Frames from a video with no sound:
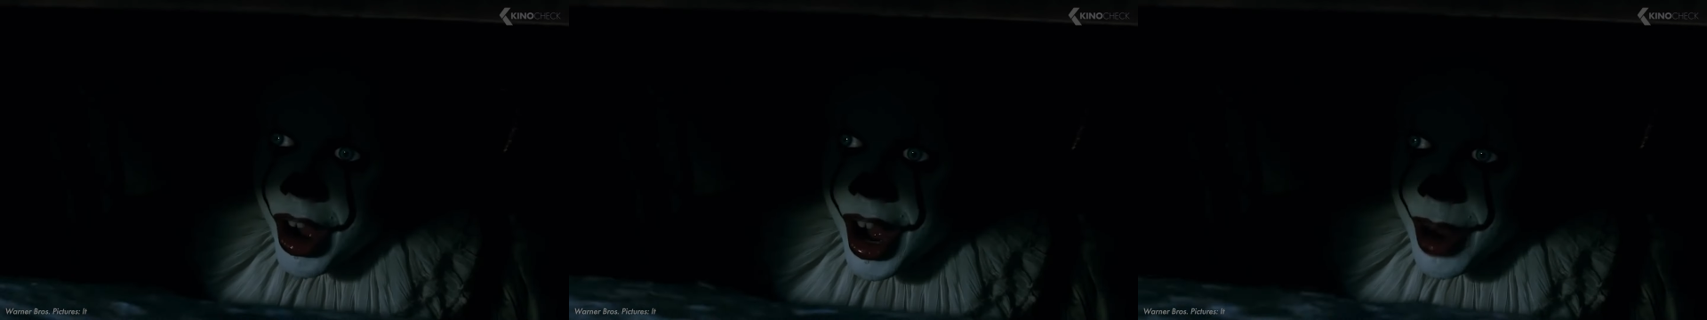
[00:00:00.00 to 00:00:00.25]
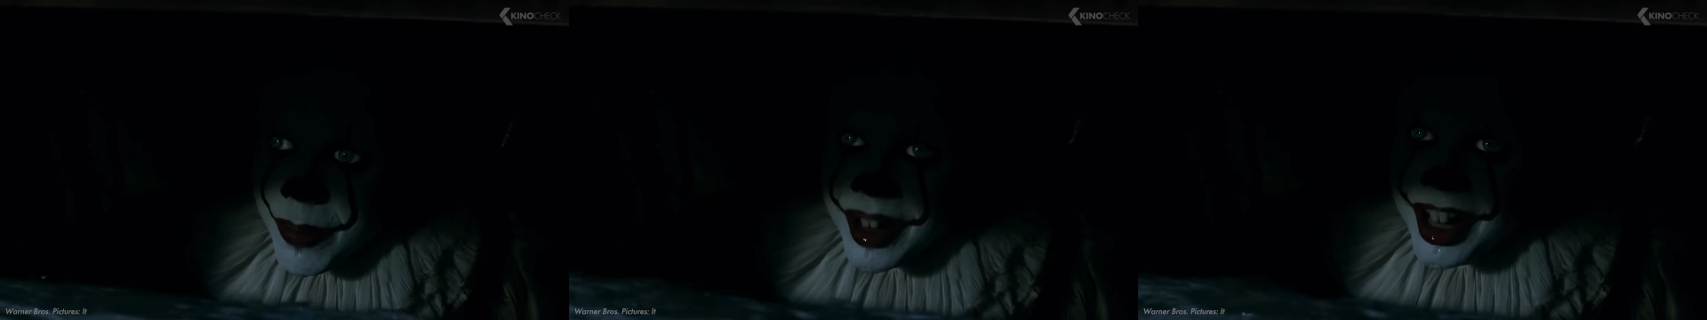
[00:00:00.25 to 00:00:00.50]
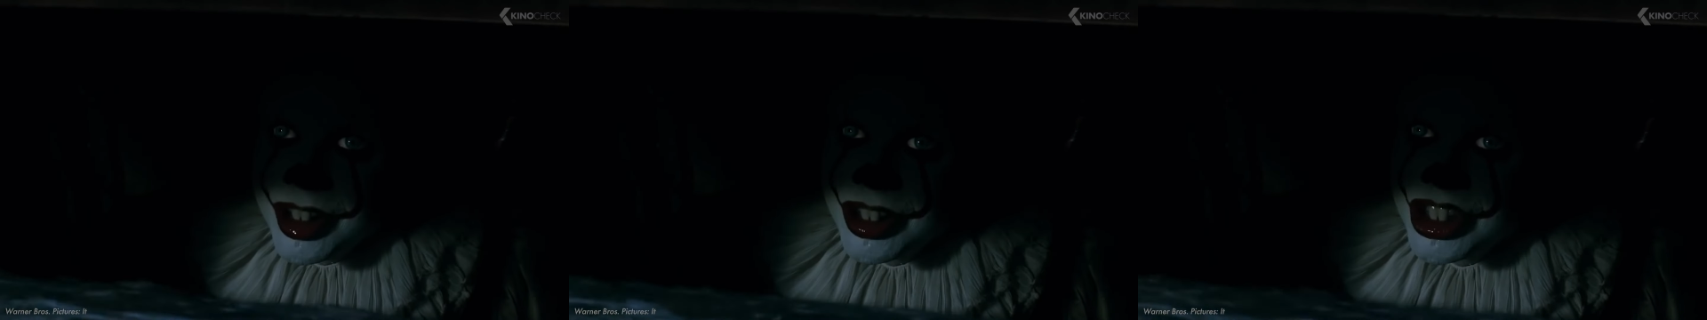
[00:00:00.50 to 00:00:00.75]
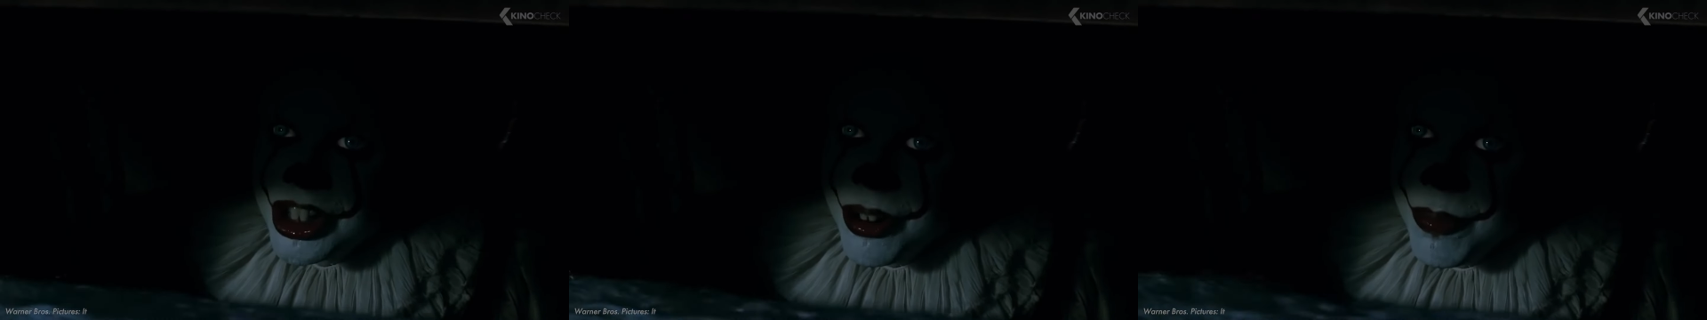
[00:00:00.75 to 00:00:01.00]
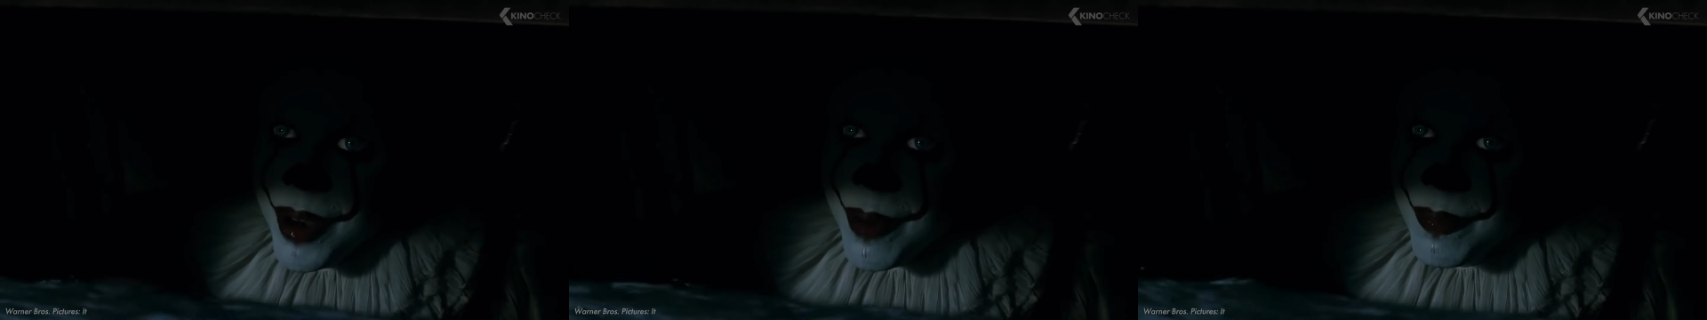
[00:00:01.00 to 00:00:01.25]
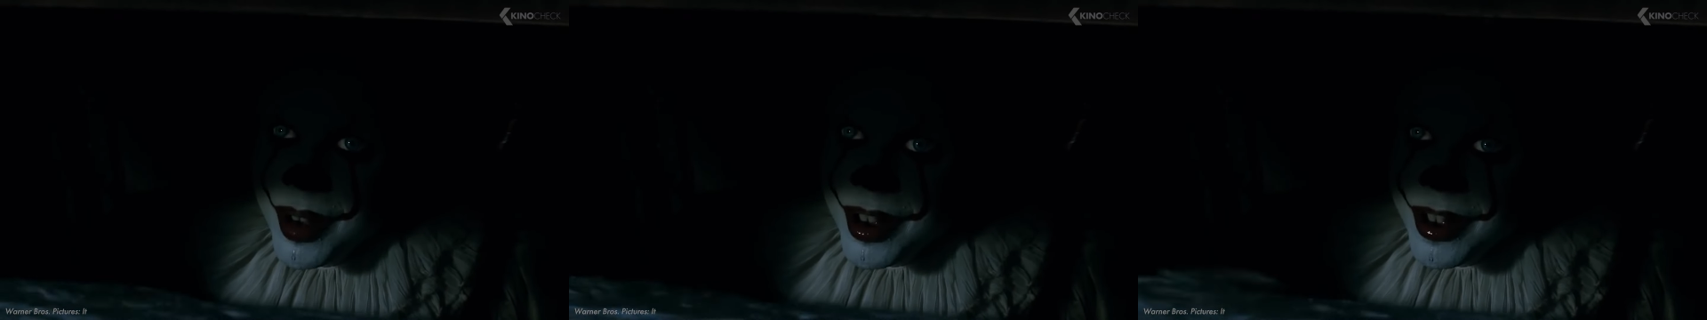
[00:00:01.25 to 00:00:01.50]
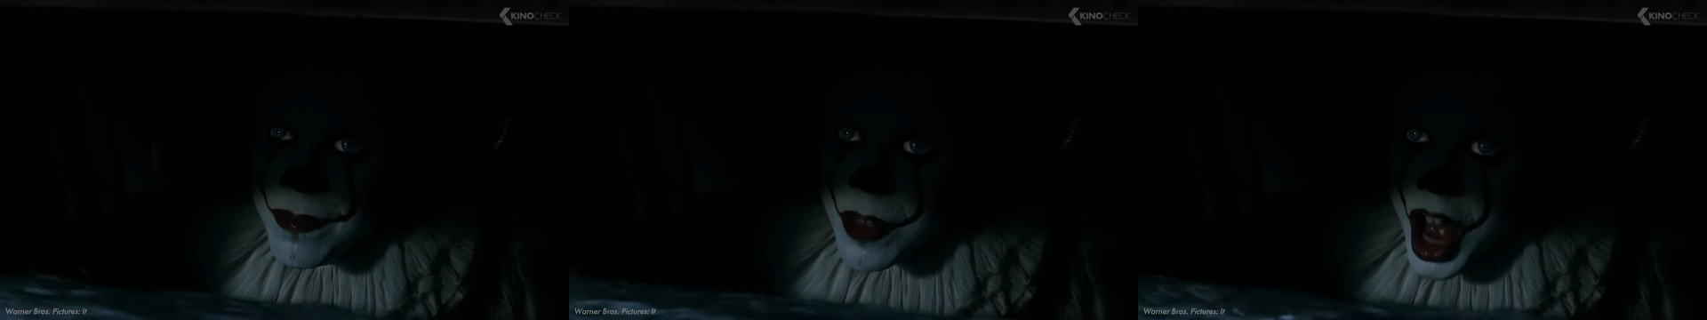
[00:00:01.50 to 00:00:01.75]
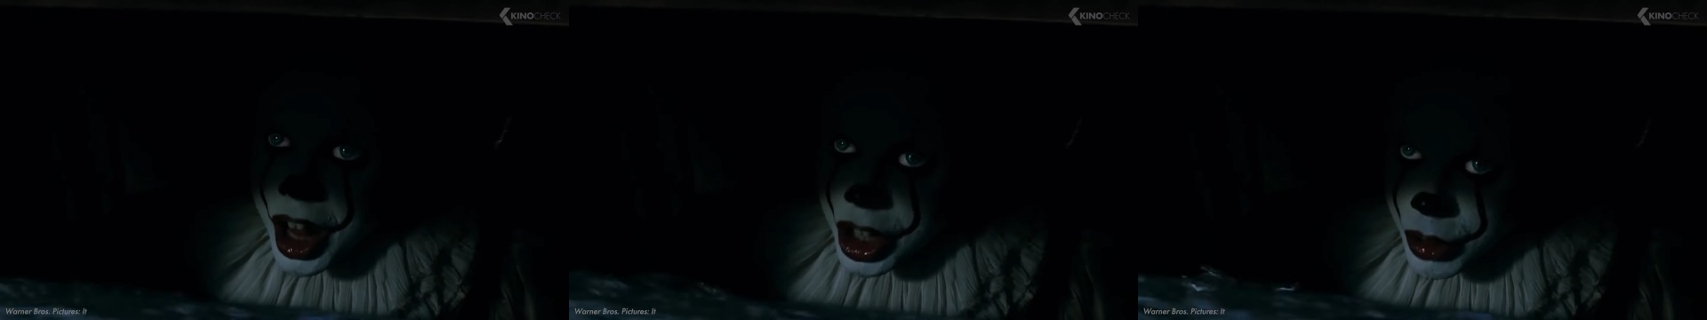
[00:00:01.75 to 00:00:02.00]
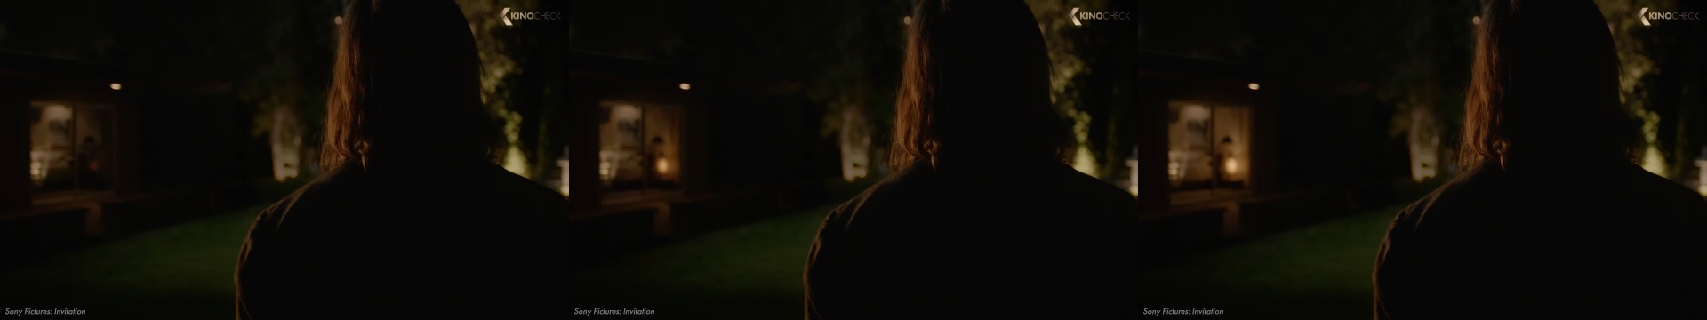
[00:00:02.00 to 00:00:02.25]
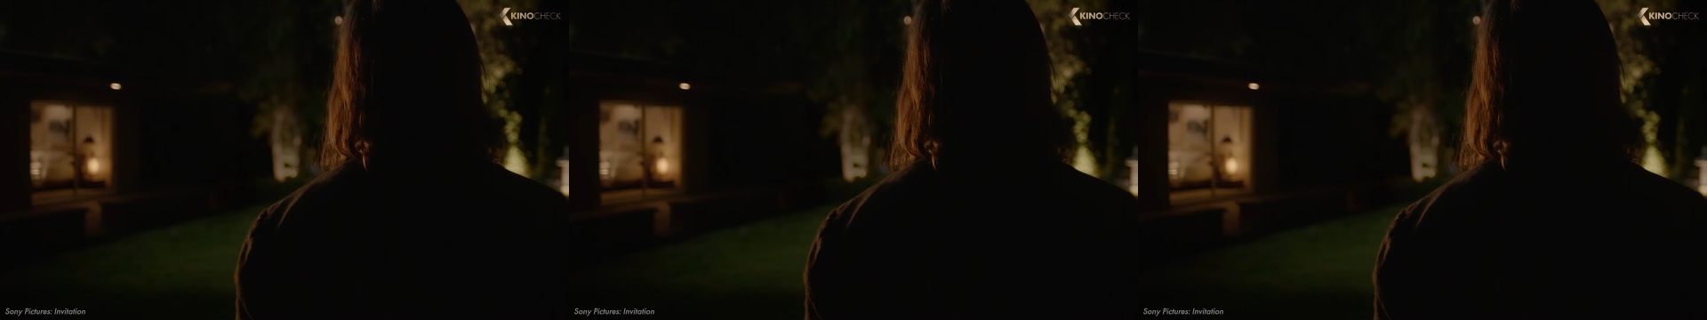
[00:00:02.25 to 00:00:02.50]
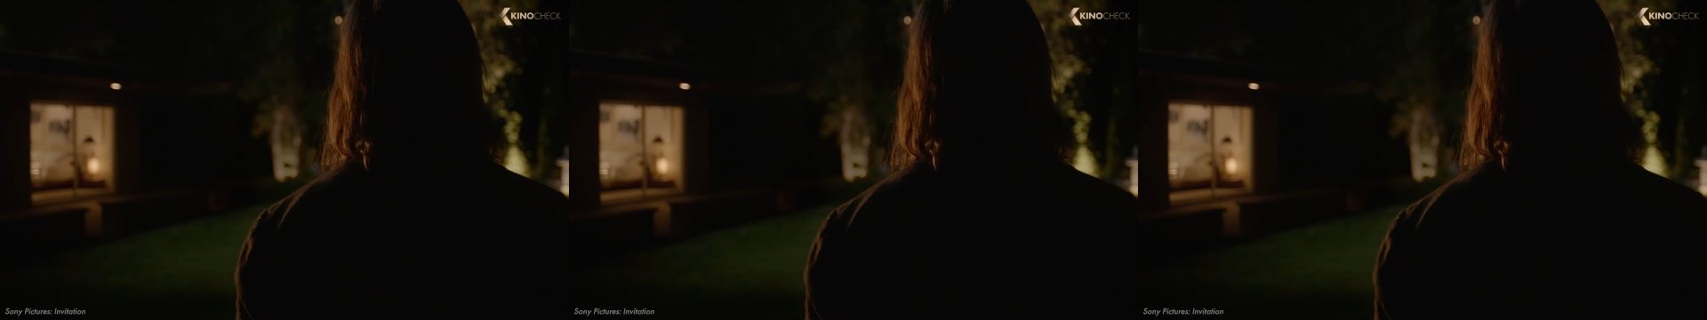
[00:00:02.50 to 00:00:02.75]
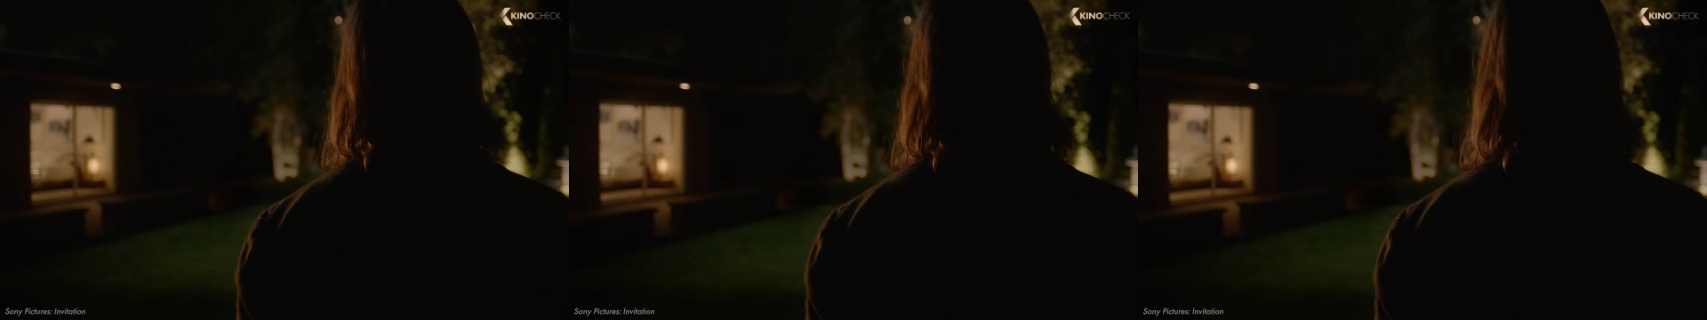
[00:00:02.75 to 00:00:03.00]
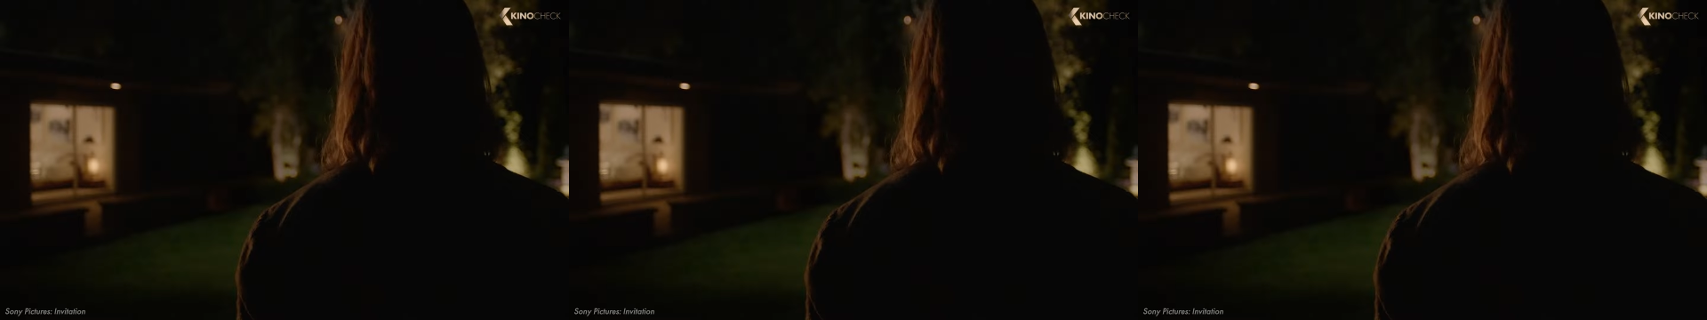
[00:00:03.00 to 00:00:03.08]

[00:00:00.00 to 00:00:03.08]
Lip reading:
[unreadable: no face in view]